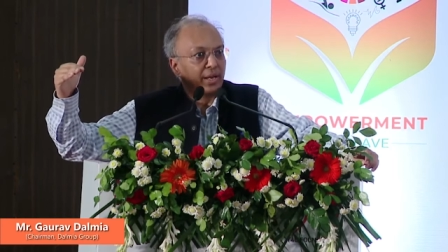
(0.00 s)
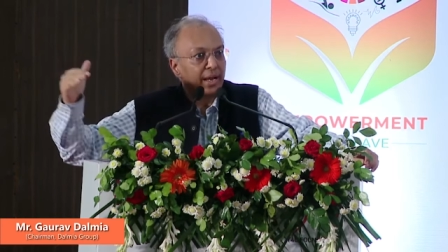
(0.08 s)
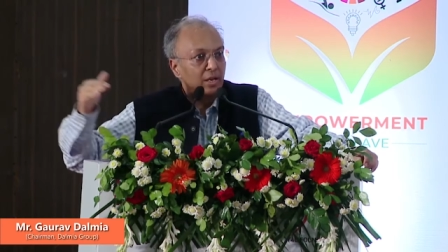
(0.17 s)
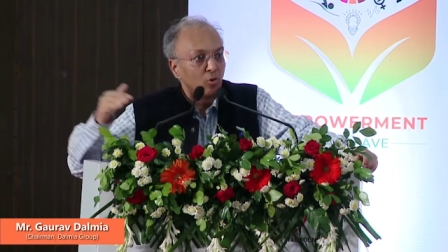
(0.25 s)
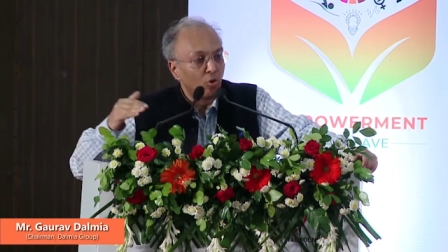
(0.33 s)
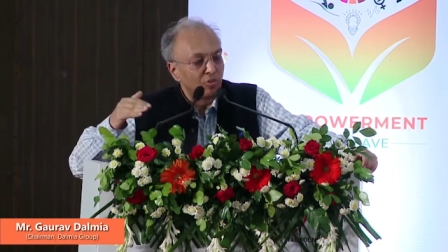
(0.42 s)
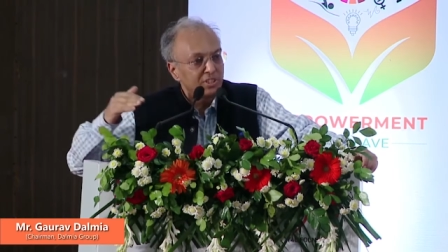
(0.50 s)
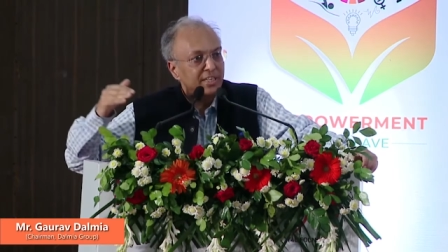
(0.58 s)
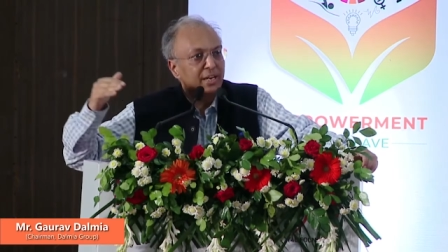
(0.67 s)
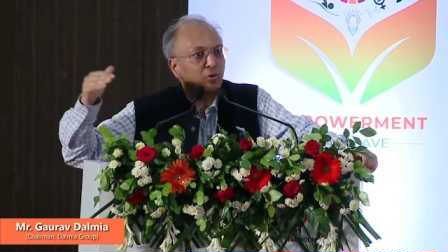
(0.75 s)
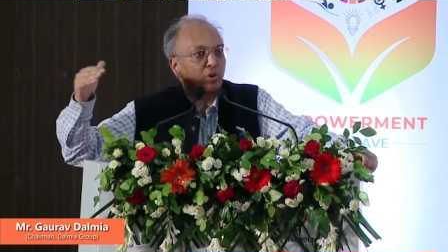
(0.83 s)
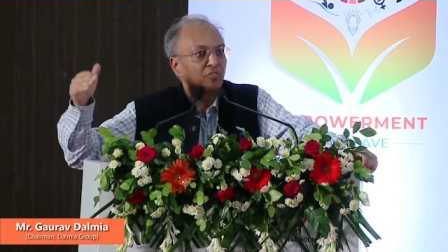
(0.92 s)
and
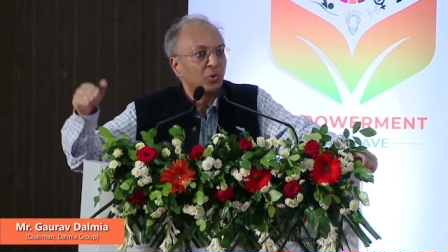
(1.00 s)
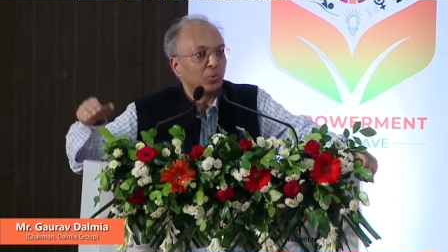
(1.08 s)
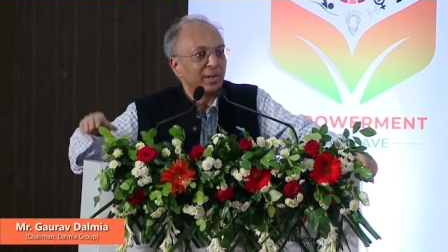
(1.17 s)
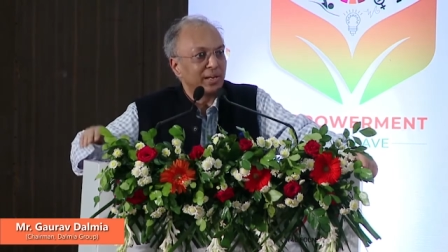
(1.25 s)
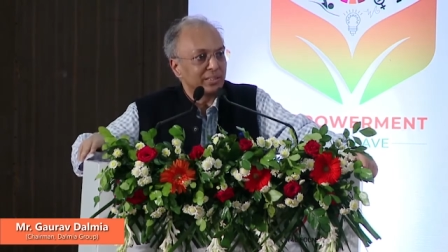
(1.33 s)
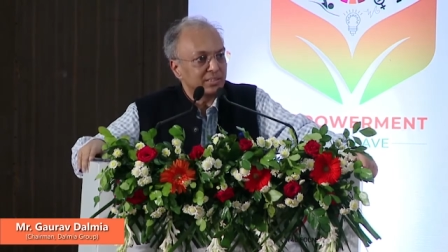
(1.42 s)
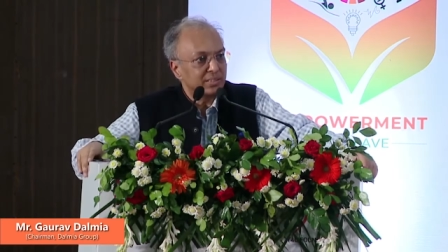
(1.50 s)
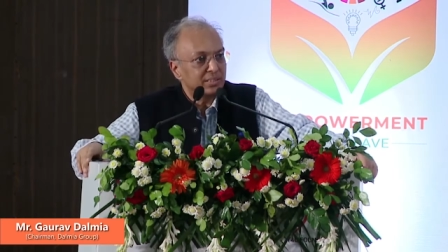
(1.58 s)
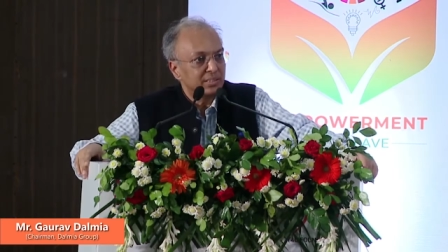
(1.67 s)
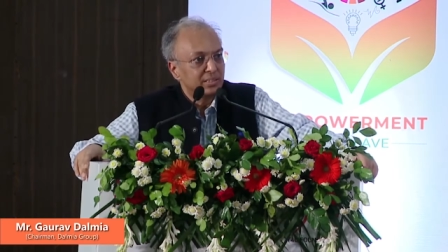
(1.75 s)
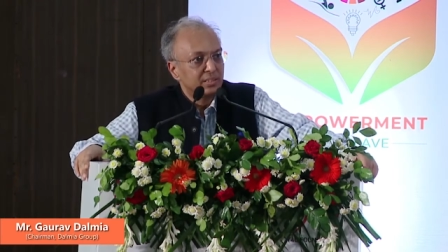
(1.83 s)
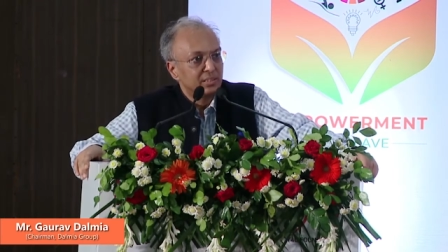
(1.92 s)
overshadowed everyone
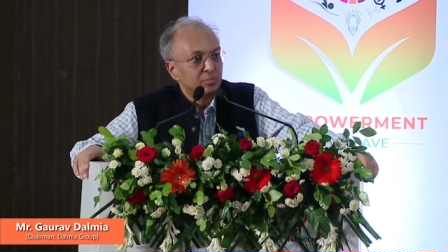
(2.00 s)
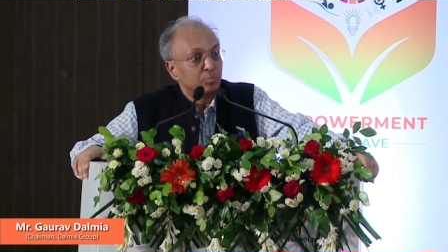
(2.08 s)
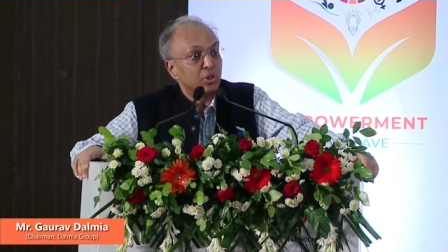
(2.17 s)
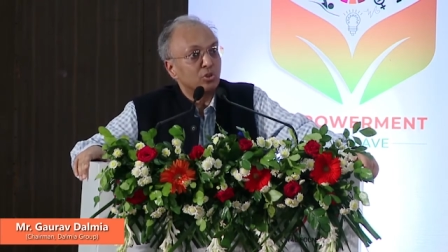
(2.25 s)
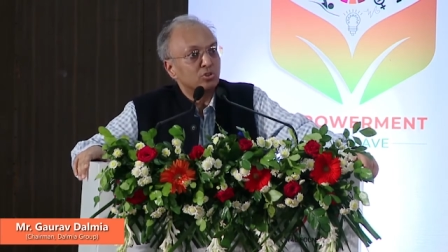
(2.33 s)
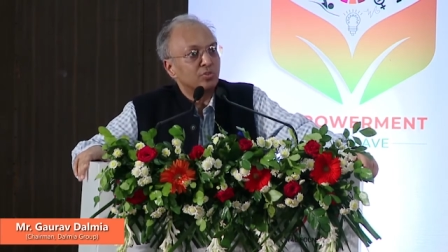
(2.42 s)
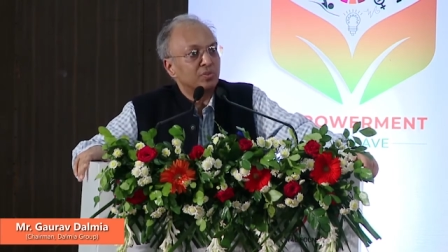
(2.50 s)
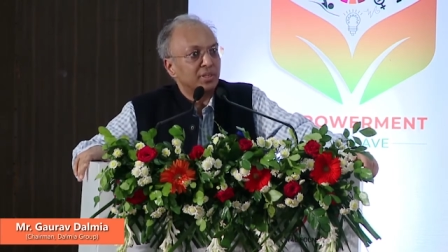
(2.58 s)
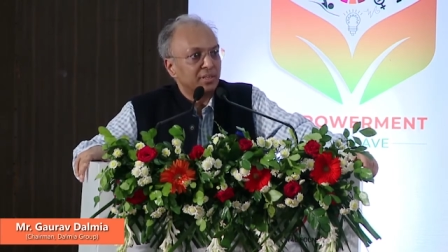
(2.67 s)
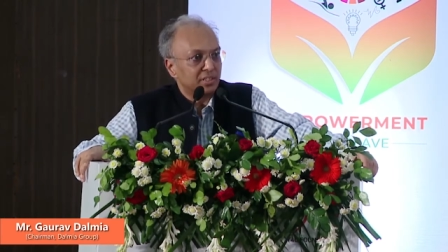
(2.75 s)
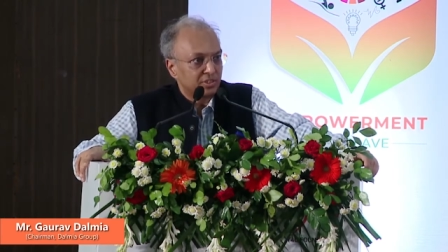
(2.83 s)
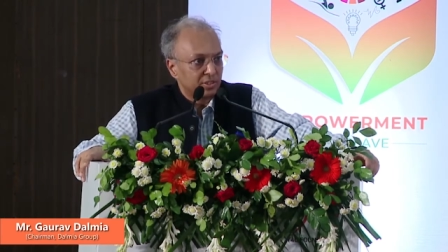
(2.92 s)
else because of the
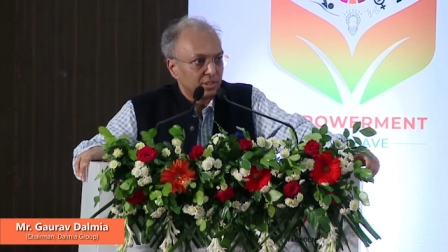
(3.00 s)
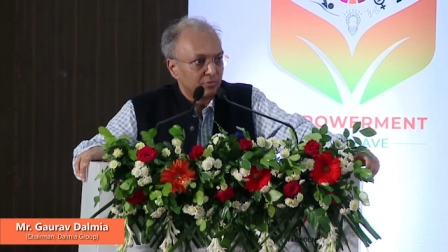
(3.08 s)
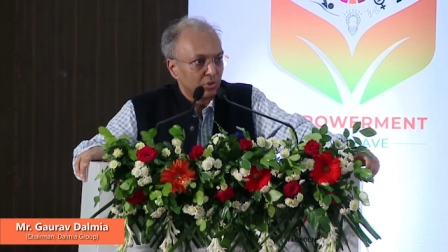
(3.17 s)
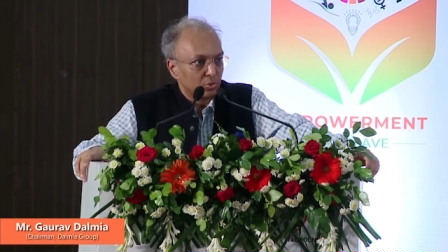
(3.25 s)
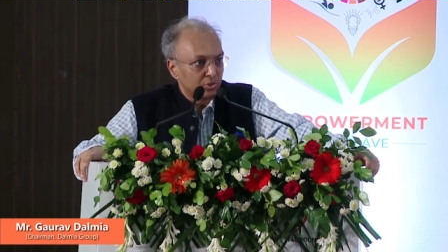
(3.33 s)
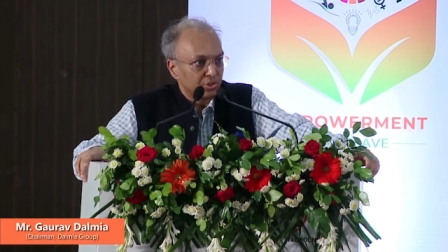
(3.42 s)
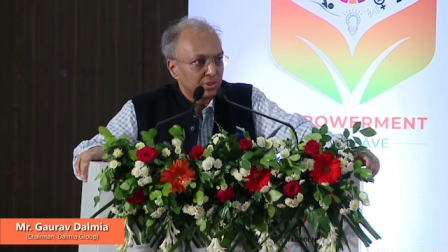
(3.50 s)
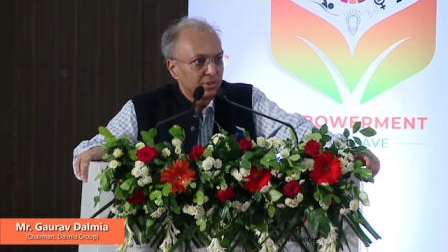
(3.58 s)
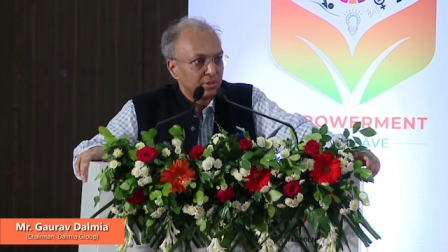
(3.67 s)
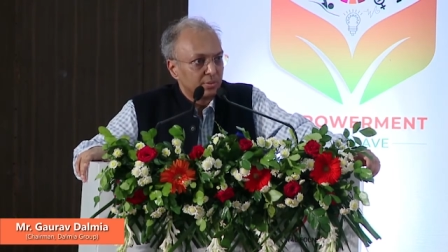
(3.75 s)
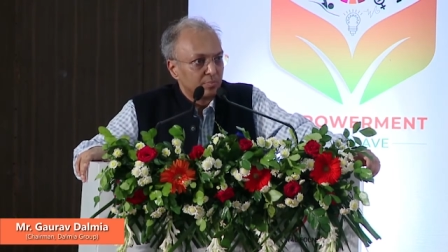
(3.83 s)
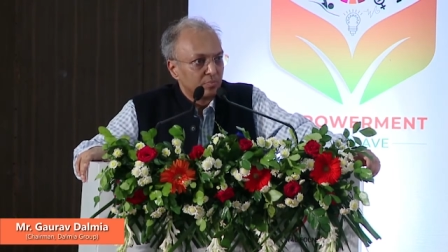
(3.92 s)
Industrial Revolution
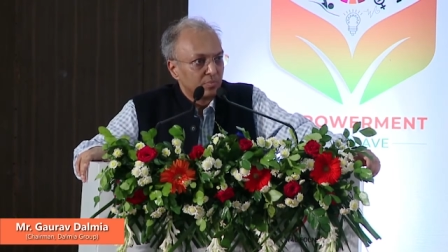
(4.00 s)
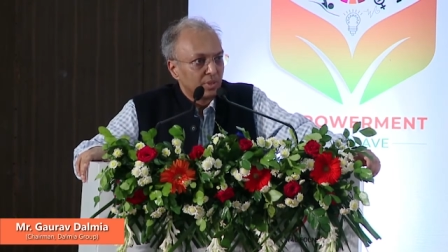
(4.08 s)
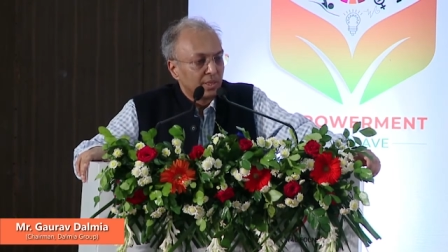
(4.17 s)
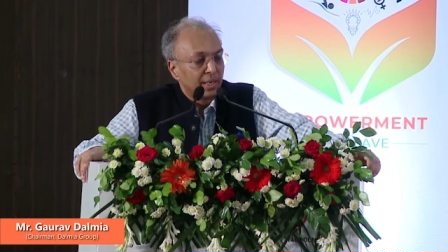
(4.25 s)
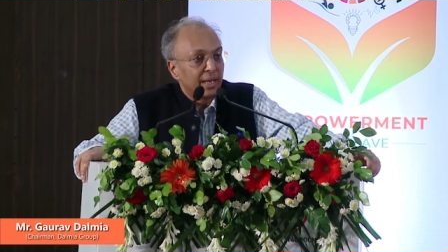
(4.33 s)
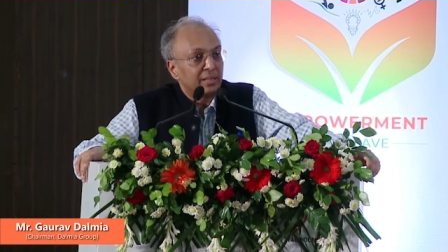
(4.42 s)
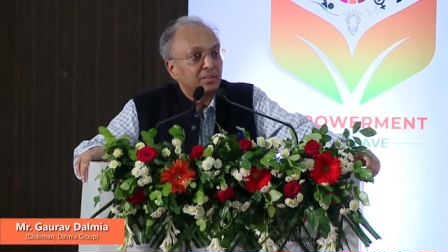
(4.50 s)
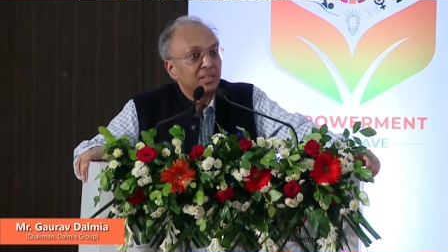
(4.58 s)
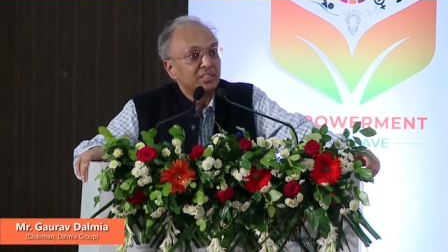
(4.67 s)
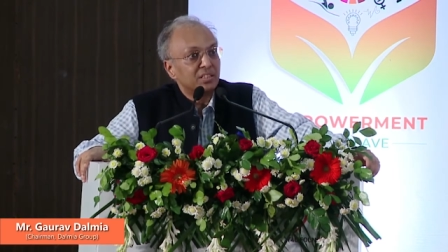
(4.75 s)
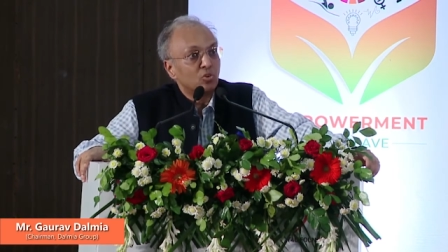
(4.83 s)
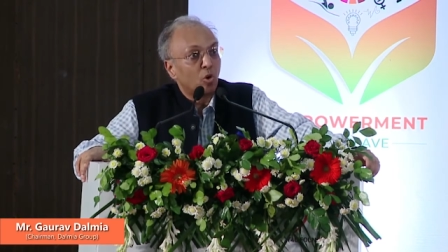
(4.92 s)
and
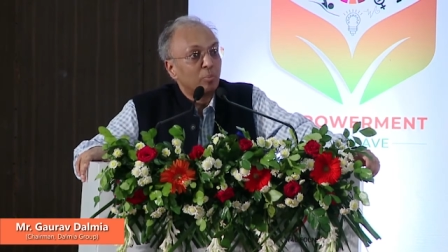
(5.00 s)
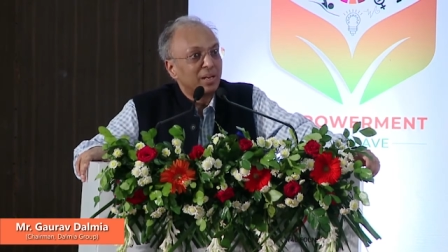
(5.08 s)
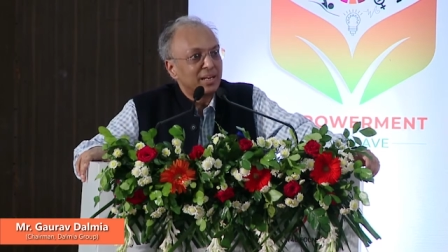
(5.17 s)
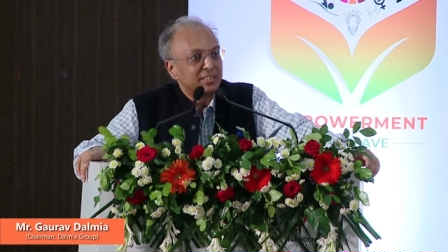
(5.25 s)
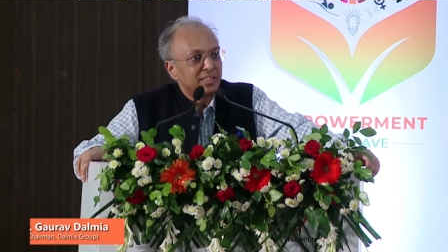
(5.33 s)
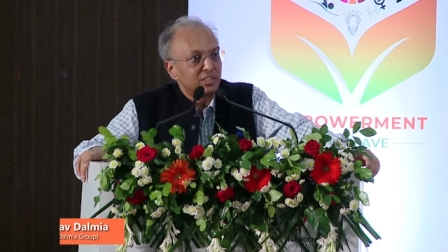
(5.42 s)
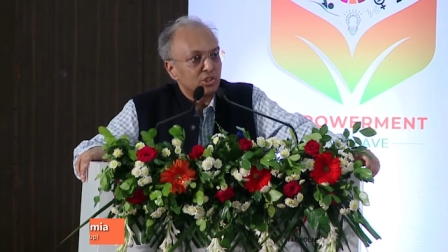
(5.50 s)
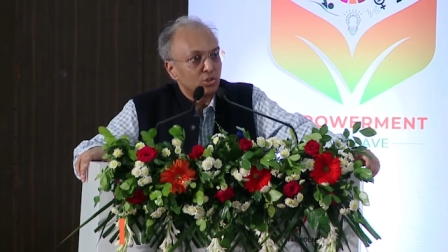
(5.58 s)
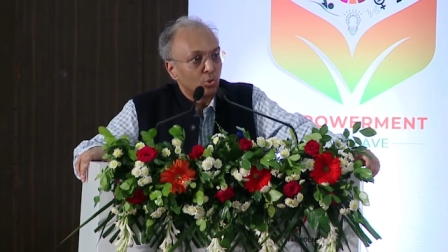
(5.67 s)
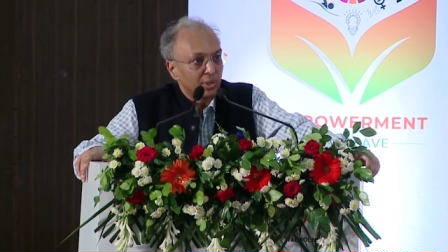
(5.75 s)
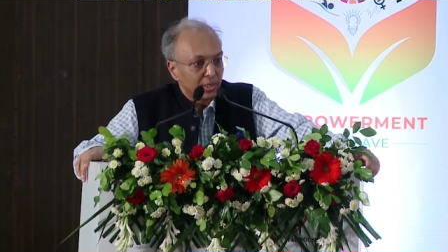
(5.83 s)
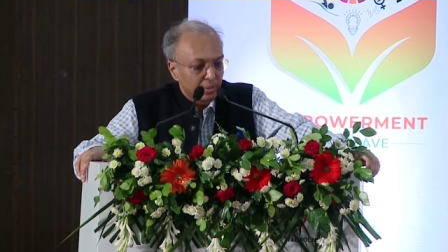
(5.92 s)
things are normalizing
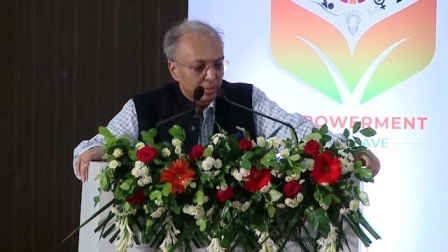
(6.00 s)
slowly.